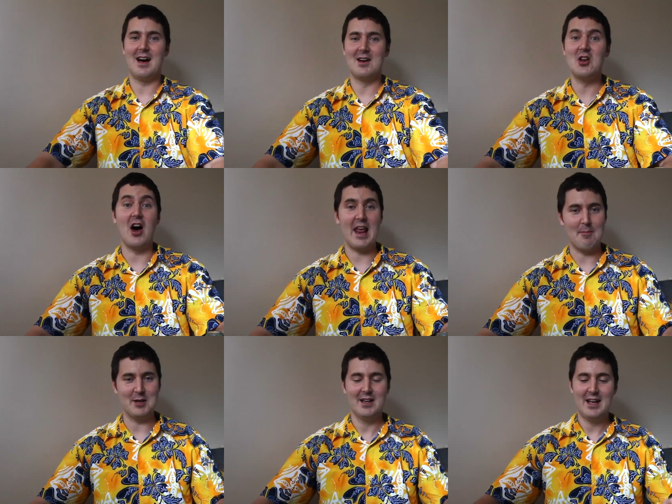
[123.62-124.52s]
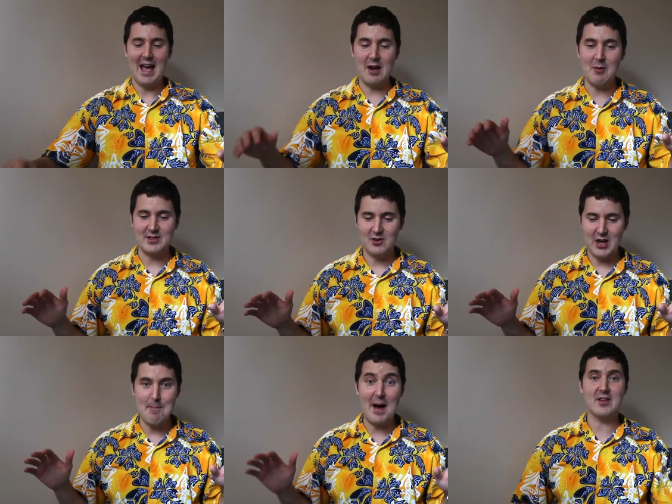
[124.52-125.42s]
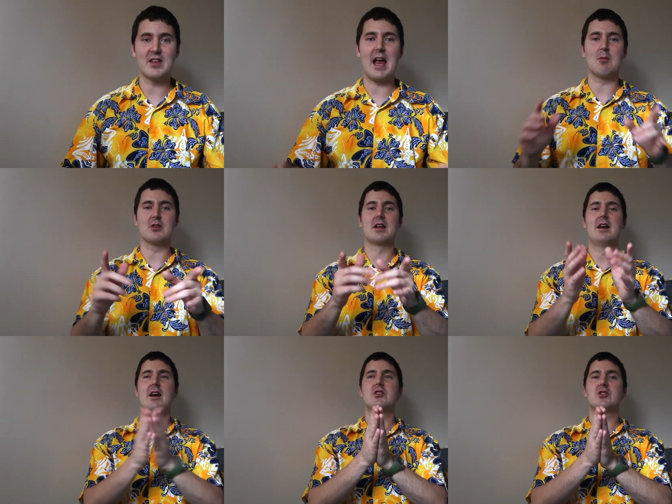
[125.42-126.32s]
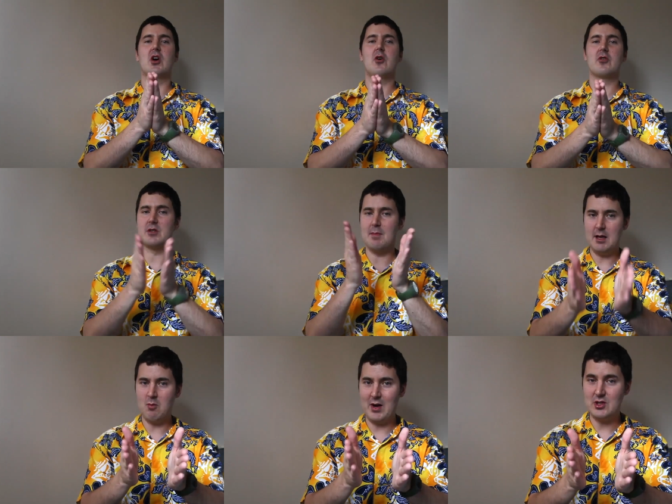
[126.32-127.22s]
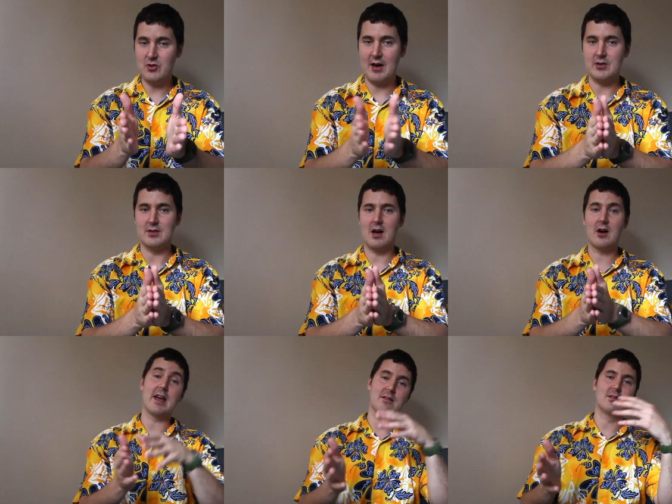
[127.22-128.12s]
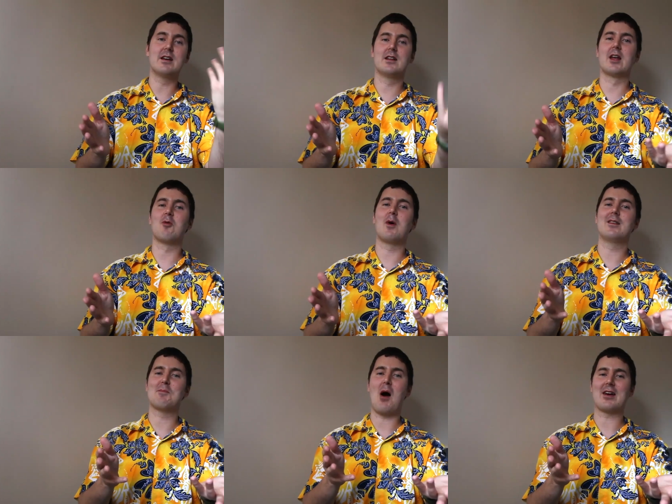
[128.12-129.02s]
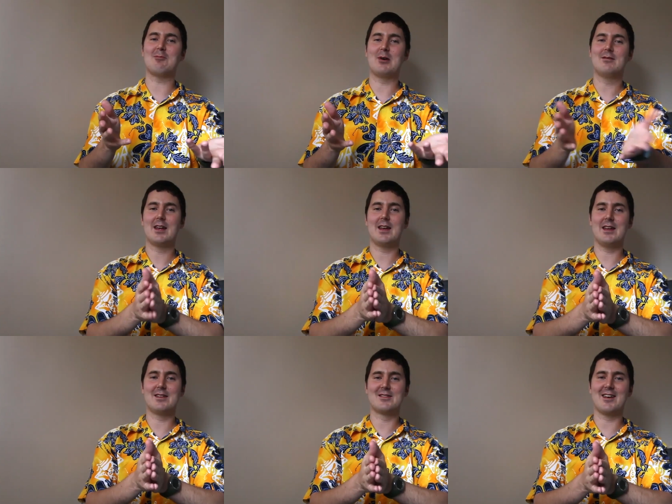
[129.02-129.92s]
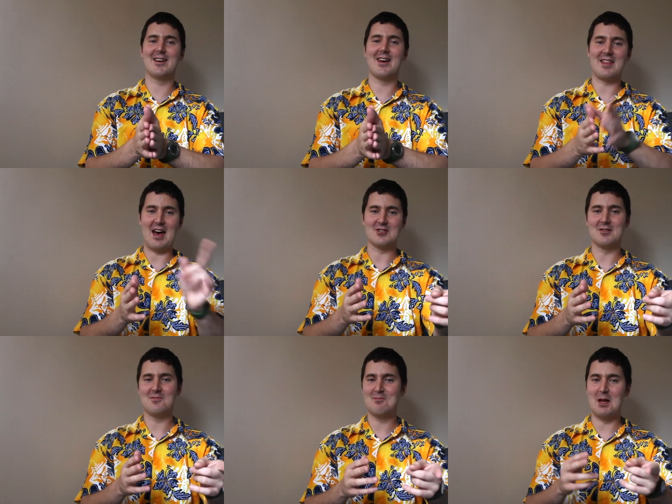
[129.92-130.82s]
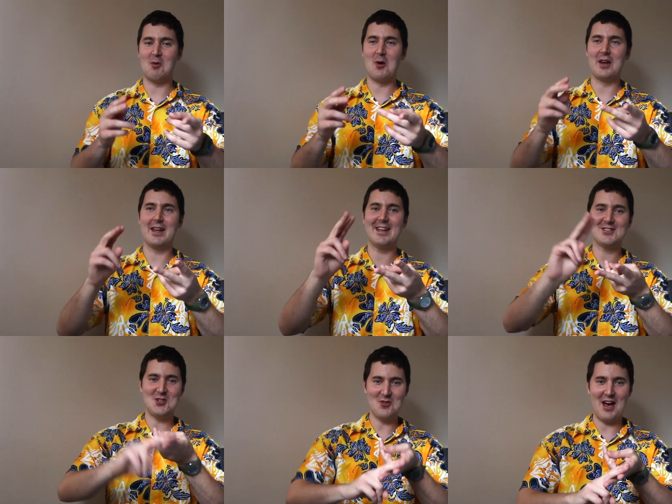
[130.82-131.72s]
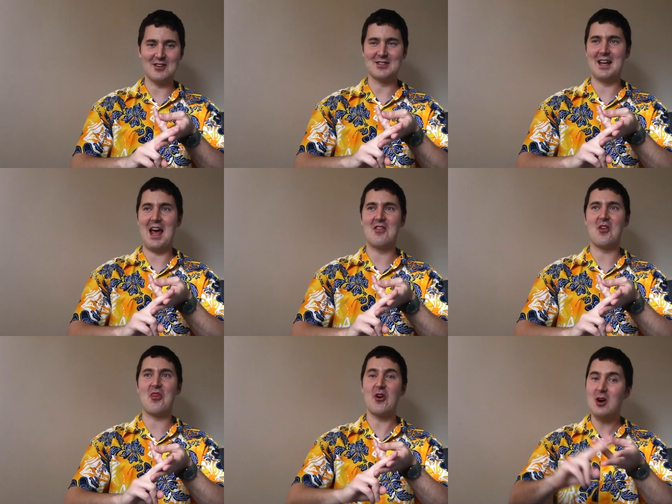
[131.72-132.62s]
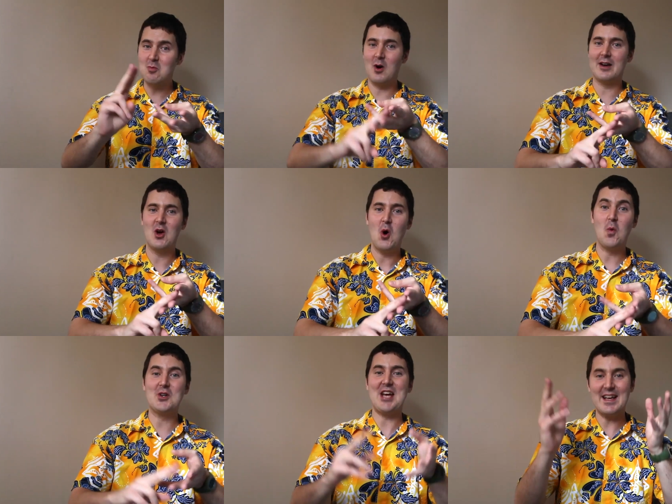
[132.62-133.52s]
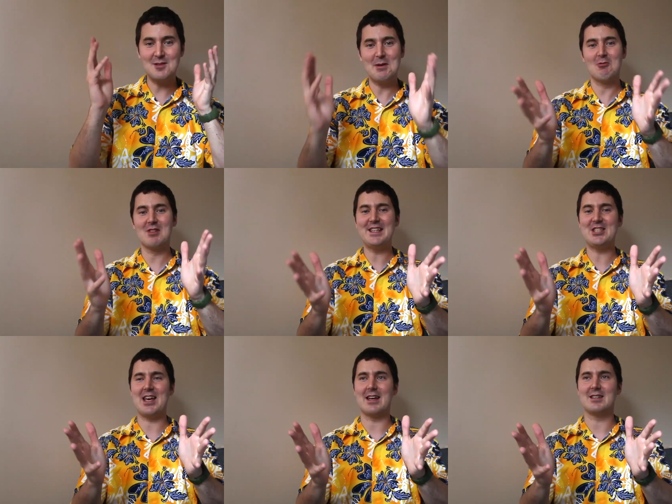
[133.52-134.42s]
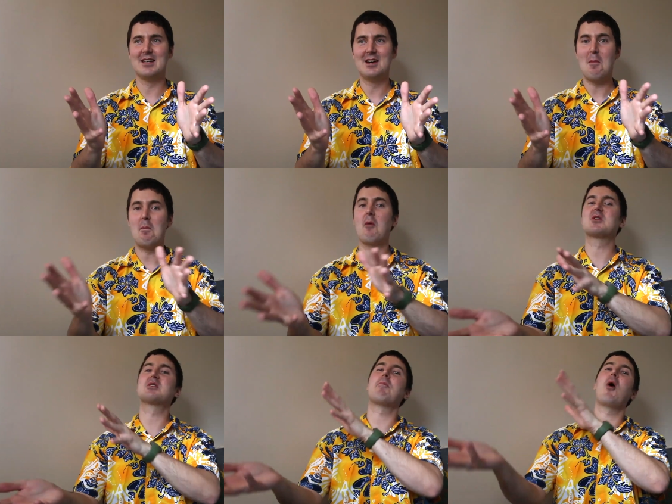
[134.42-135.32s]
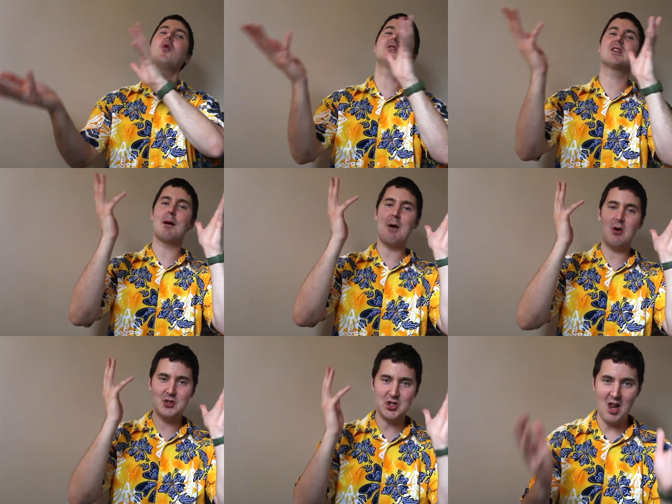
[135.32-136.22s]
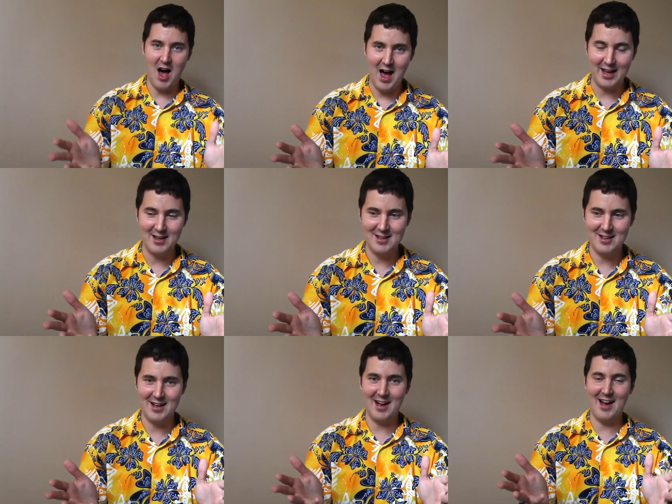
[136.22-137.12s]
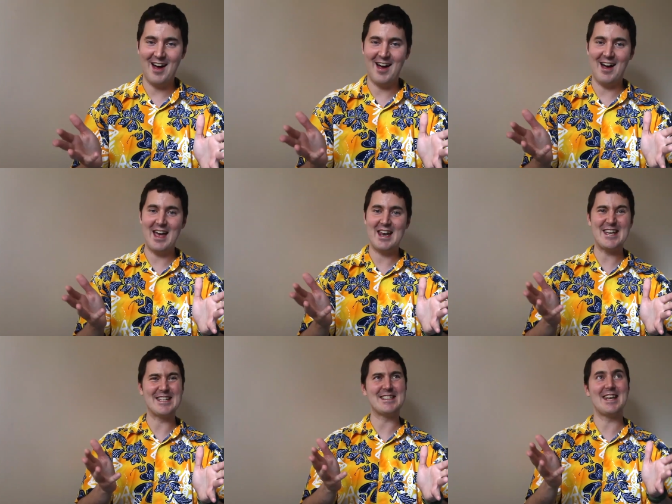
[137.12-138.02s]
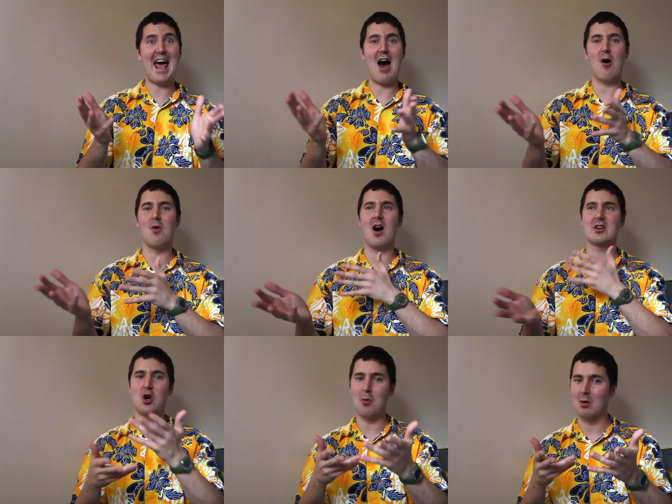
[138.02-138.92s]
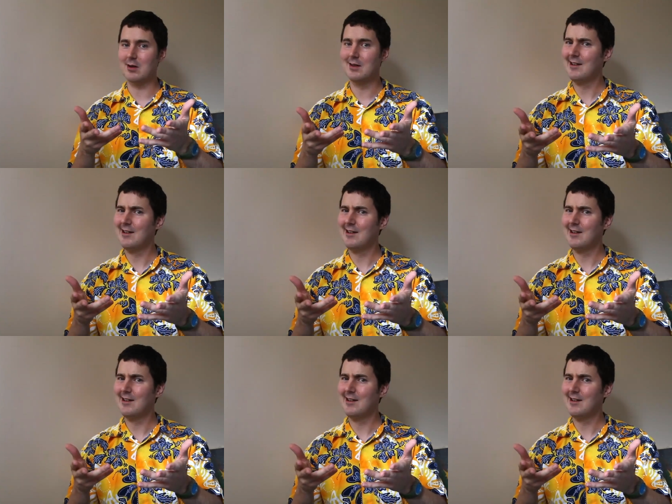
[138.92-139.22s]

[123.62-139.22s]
not happy. Anyways, okay, back to the cameras. So there's the medium one at 2,000. Okay, the little one, the pocket one, is uh, 1,000. Middle one is 2,000. And the third one, which hasn't been released yet, but was supposed to come out in July, uh, and it is now October,